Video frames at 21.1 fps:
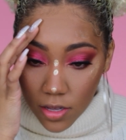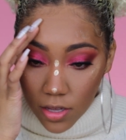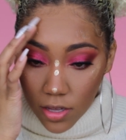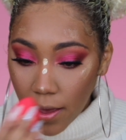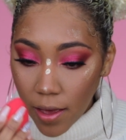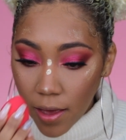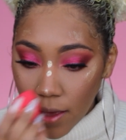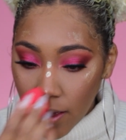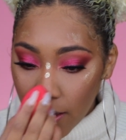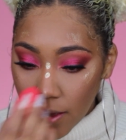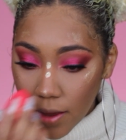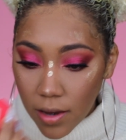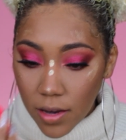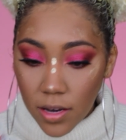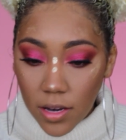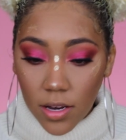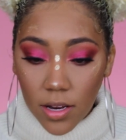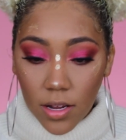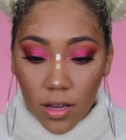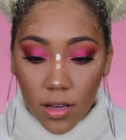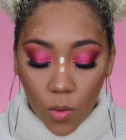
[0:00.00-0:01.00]

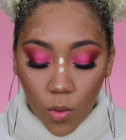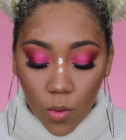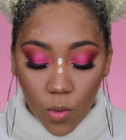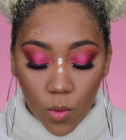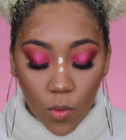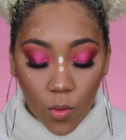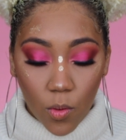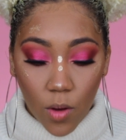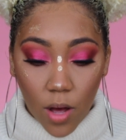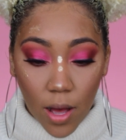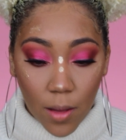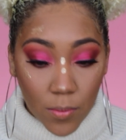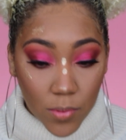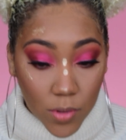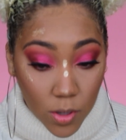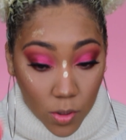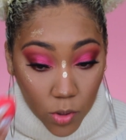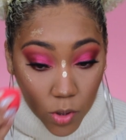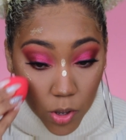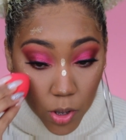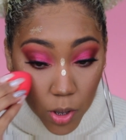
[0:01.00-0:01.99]
And I'm
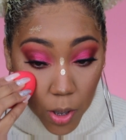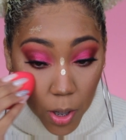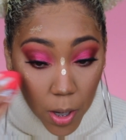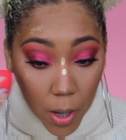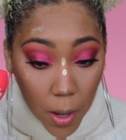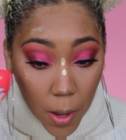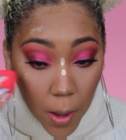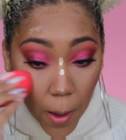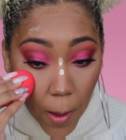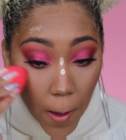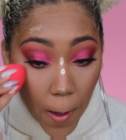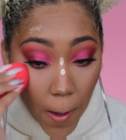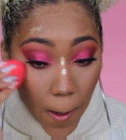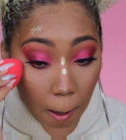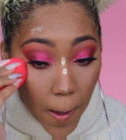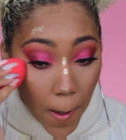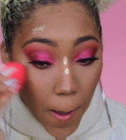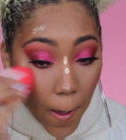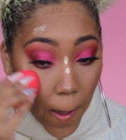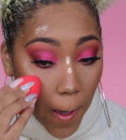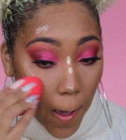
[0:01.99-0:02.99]
so shook.
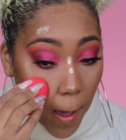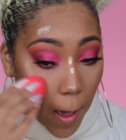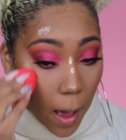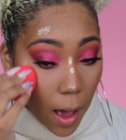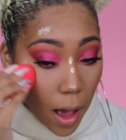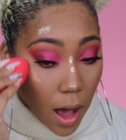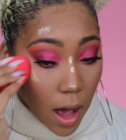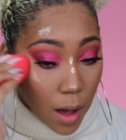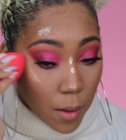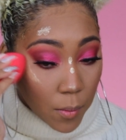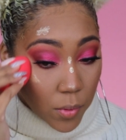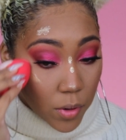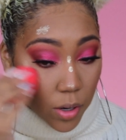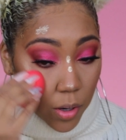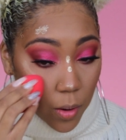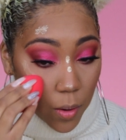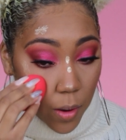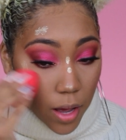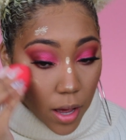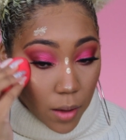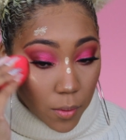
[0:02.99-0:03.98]
I'm gonna
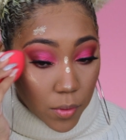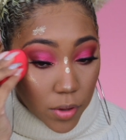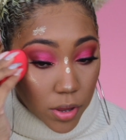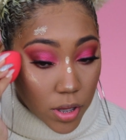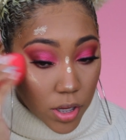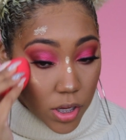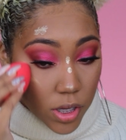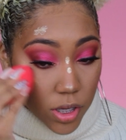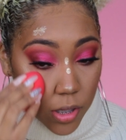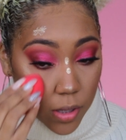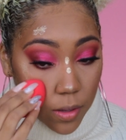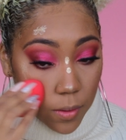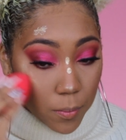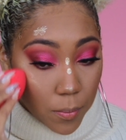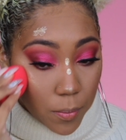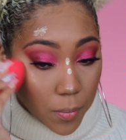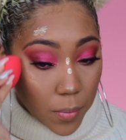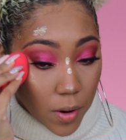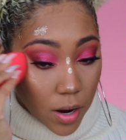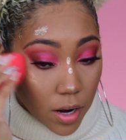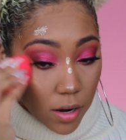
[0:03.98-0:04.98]
go ahead with this
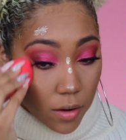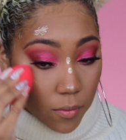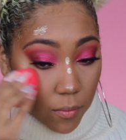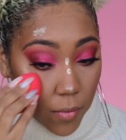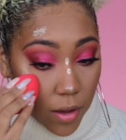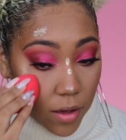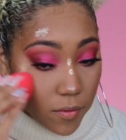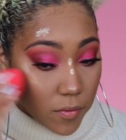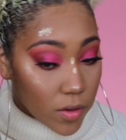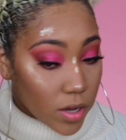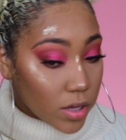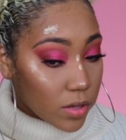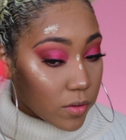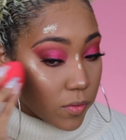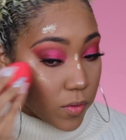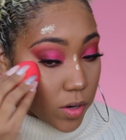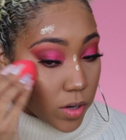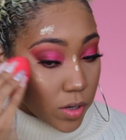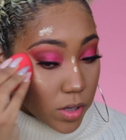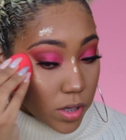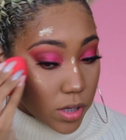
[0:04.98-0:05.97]
part of my face
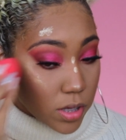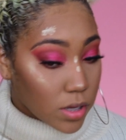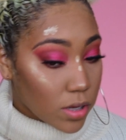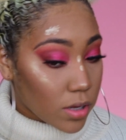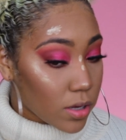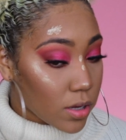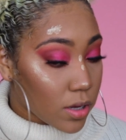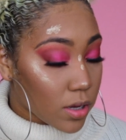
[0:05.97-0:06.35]
first.